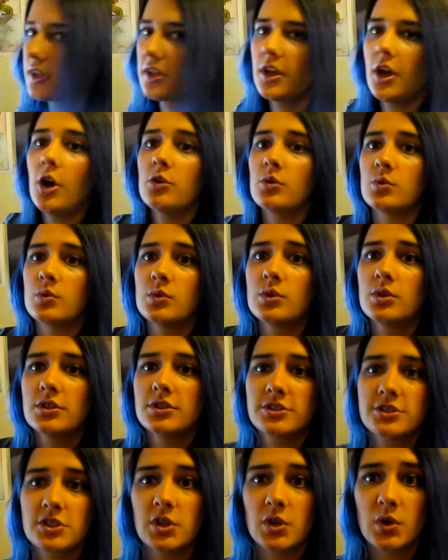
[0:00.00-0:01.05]
Oh,
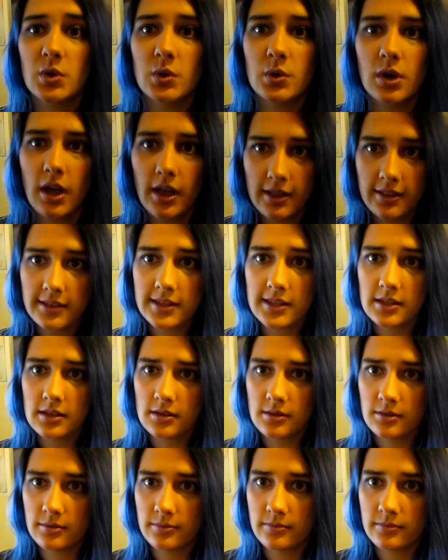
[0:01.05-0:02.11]
so Ellie
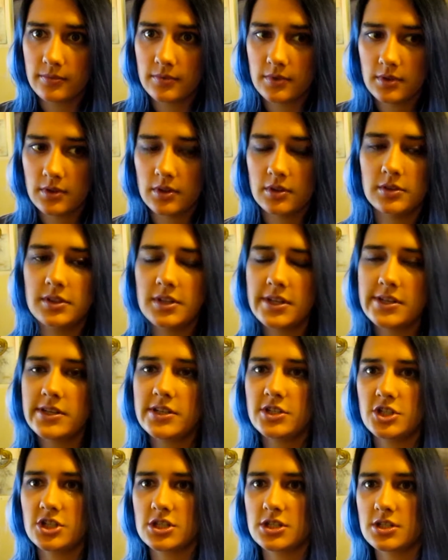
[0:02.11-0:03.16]
didn't
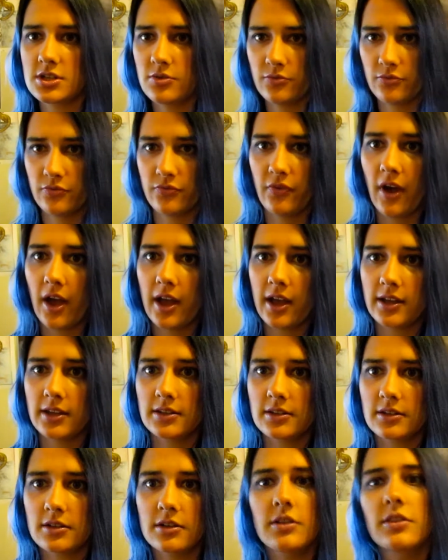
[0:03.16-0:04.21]
just
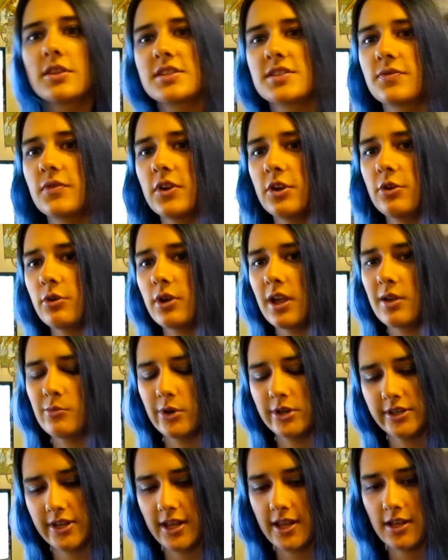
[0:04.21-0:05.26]
find this video game
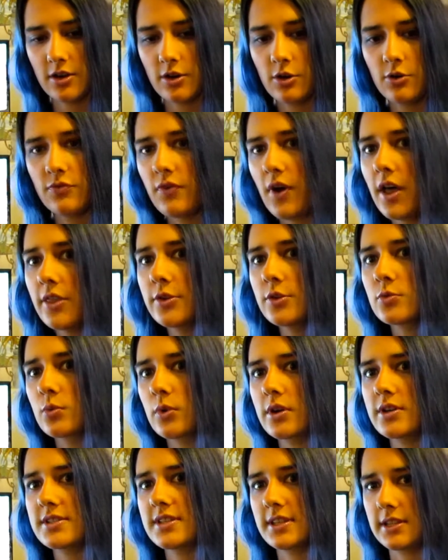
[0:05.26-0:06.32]
one day. Her father
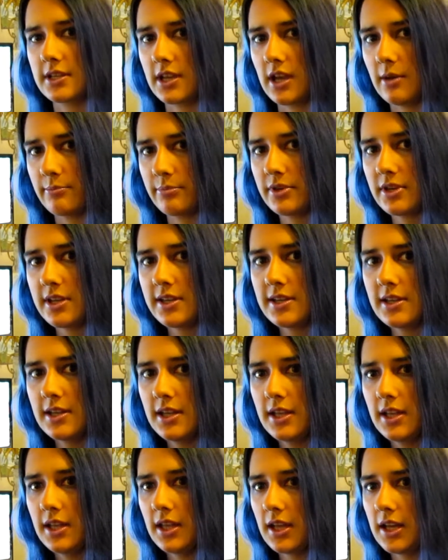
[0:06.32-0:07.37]
works at the company,
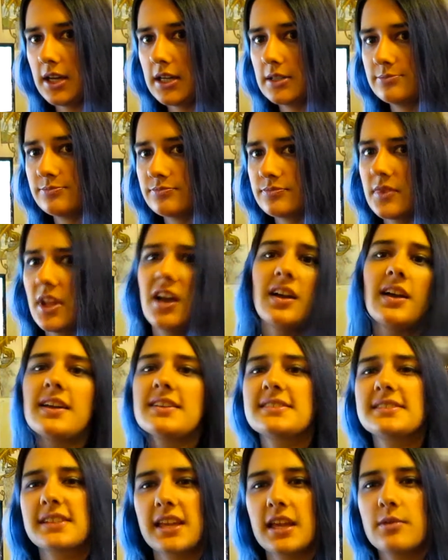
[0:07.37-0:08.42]
not
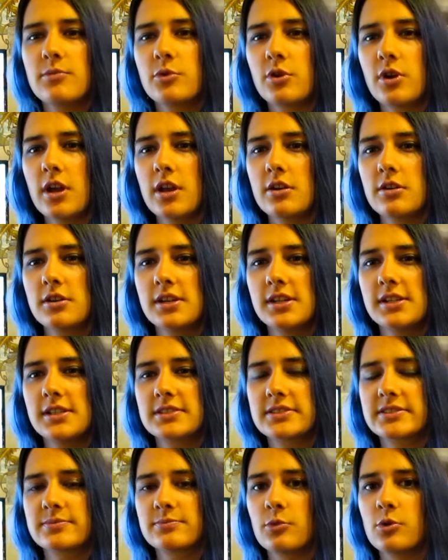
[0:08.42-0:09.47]
as a game creator, he
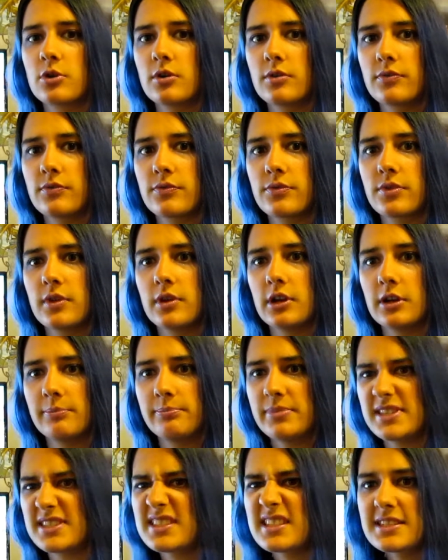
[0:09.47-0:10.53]
does more of the
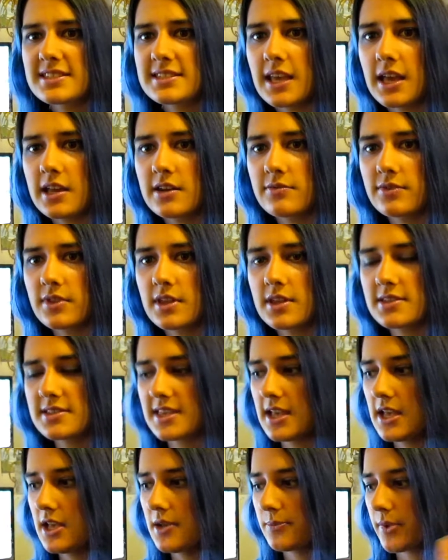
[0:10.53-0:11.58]
business side of things,
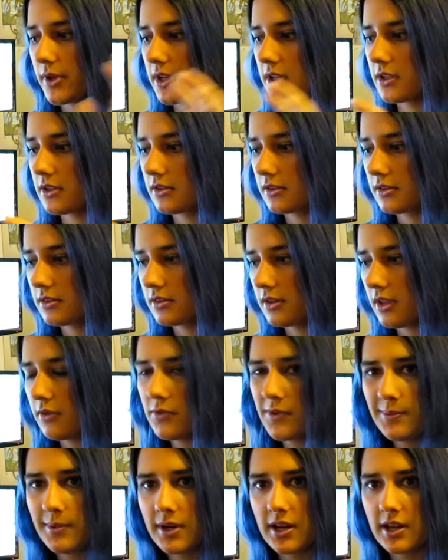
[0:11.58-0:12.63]
but
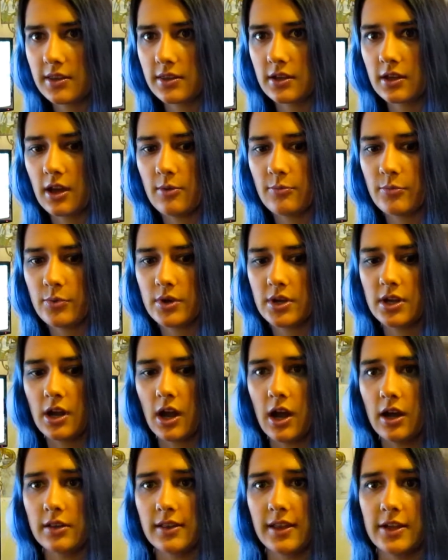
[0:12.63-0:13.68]
everybody at the company
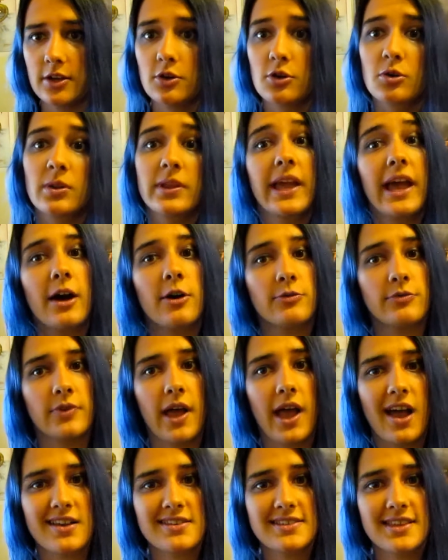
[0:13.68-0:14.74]
got like early alpha
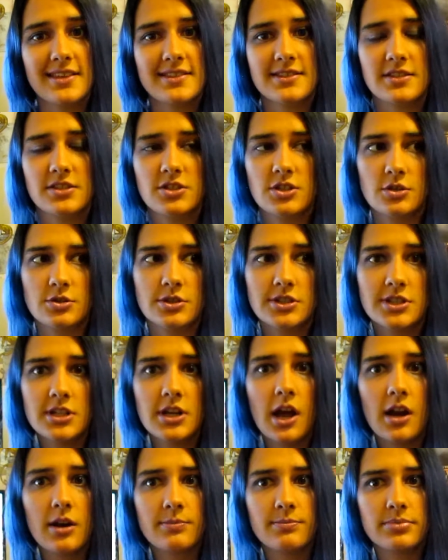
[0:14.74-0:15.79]
access, so she
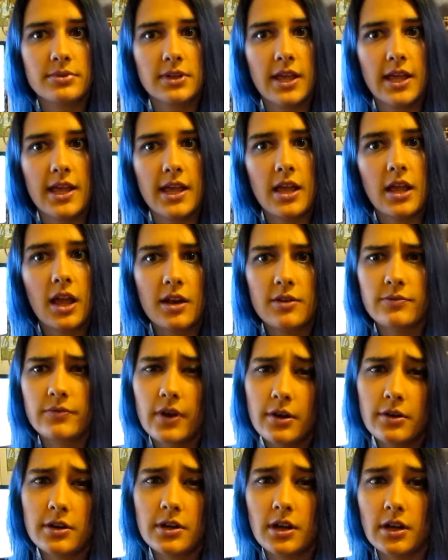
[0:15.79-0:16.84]
got to play at a
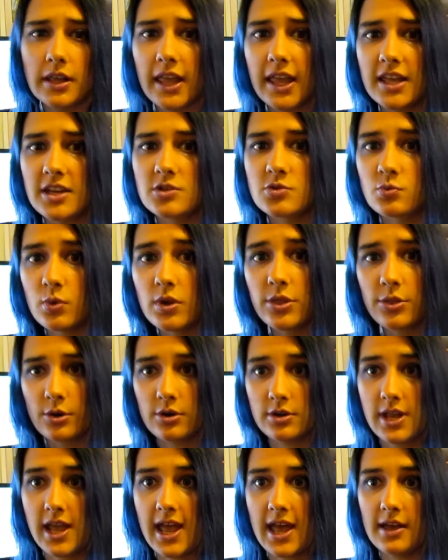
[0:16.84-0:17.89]
very young age with her
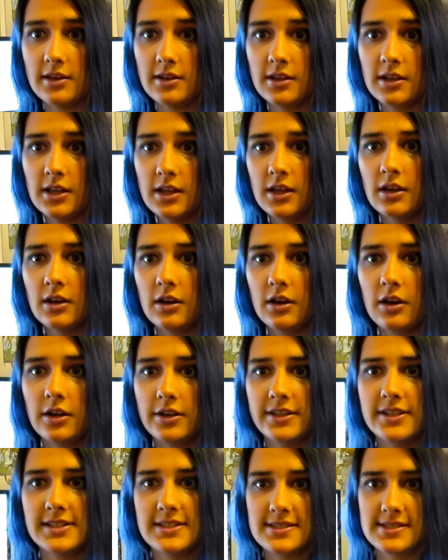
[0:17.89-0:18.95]
dad on
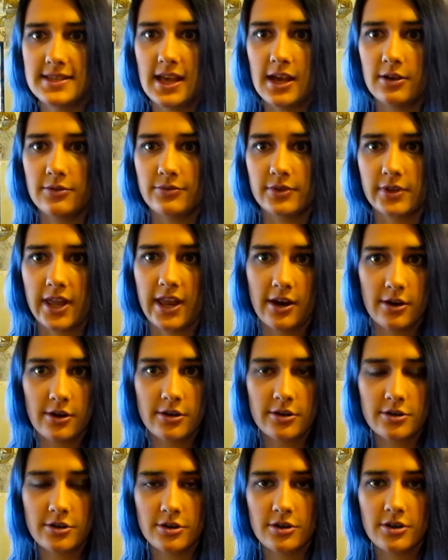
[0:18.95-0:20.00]
his alpha
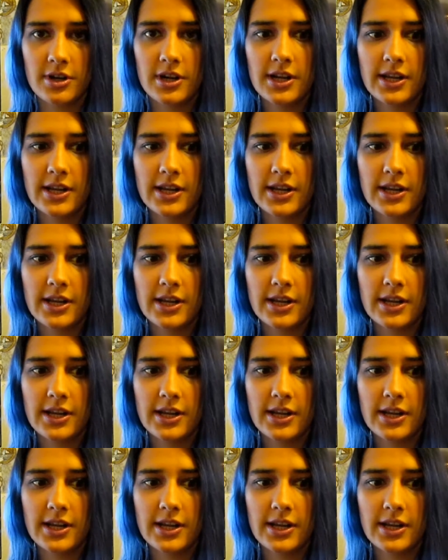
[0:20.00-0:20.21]
character.